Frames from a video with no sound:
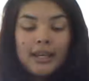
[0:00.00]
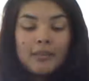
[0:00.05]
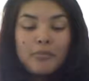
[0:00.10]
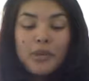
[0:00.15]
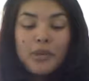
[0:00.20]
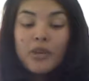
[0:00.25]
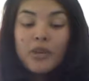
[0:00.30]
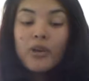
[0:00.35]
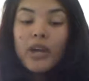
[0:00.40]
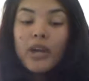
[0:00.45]

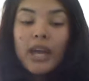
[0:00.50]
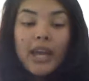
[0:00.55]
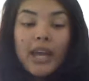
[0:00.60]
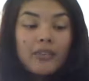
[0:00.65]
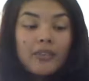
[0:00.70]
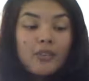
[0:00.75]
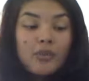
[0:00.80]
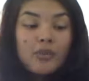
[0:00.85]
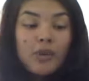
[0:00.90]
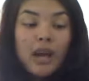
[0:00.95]
Be
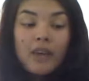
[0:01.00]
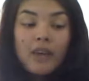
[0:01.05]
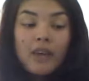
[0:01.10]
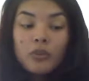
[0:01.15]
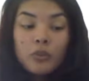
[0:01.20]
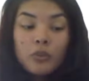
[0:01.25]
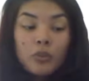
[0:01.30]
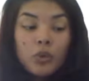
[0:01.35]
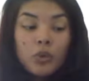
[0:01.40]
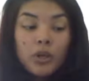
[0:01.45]
okay to have
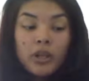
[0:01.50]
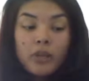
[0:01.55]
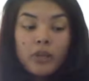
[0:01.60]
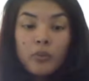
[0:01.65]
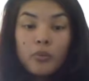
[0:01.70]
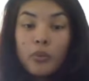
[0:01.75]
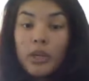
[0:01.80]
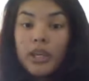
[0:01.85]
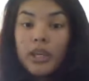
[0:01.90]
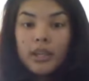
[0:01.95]
to work
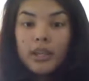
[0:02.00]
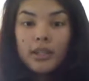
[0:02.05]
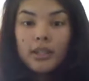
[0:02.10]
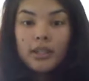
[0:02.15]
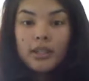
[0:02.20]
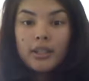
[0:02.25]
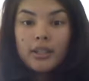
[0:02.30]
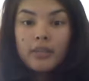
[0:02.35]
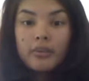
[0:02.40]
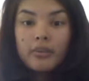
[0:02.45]

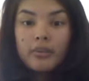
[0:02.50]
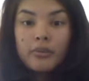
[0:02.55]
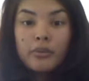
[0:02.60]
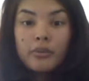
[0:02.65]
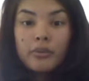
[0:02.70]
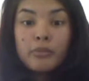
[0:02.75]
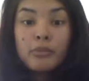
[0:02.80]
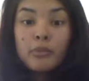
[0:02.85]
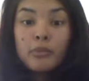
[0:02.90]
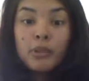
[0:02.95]
weekend.
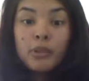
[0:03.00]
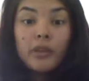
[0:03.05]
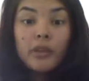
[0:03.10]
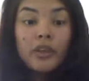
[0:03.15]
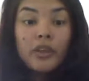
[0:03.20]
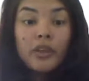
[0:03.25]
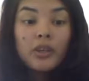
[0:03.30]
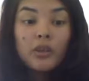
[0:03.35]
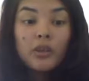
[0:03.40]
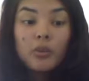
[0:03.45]
Remember
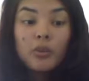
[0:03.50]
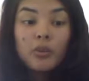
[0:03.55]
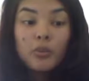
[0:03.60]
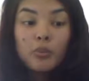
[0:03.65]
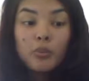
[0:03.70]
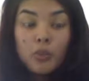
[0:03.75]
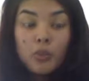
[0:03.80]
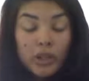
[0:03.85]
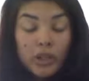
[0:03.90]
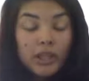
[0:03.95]
that you're
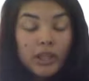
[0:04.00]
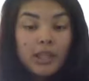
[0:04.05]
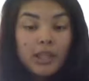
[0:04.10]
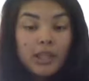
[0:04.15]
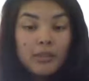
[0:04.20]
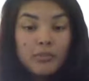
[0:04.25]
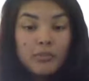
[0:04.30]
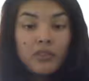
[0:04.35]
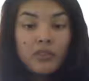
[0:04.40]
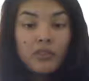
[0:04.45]

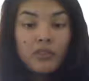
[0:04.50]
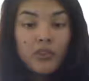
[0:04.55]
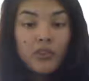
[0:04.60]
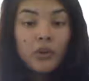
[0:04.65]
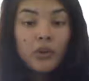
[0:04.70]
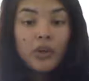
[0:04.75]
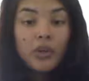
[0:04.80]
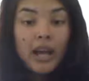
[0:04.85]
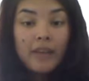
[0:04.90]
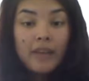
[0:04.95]
working
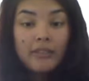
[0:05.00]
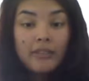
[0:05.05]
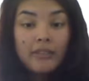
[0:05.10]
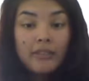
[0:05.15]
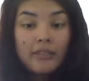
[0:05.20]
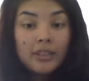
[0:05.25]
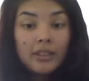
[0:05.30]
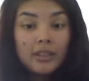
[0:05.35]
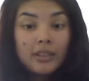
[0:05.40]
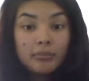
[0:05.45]
before
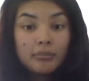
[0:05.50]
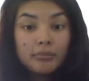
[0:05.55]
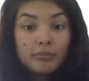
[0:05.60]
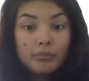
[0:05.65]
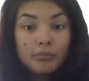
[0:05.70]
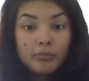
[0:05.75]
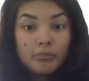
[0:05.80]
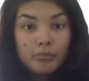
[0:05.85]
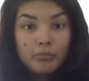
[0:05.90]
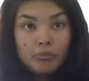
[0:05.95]
having a
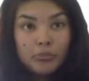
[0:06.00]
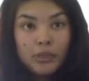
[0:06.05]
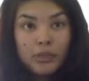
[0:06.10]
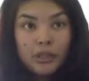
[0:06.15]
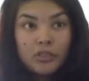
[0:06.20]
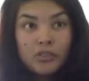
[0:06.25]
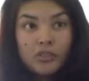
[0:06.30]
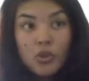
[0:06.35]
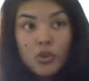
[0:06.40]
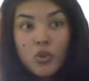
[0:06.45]

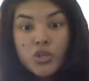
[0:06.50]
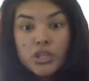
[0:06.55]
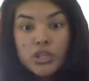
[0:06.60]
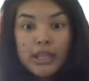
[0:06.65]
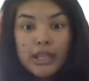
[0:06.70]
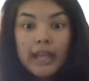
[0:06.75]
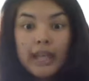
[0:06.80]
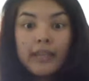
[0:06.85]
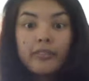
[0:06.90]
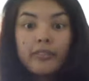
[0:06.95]

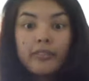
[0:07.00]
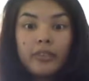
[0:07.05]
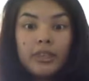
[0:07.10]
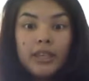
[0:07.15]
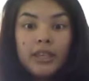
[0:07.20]
social life.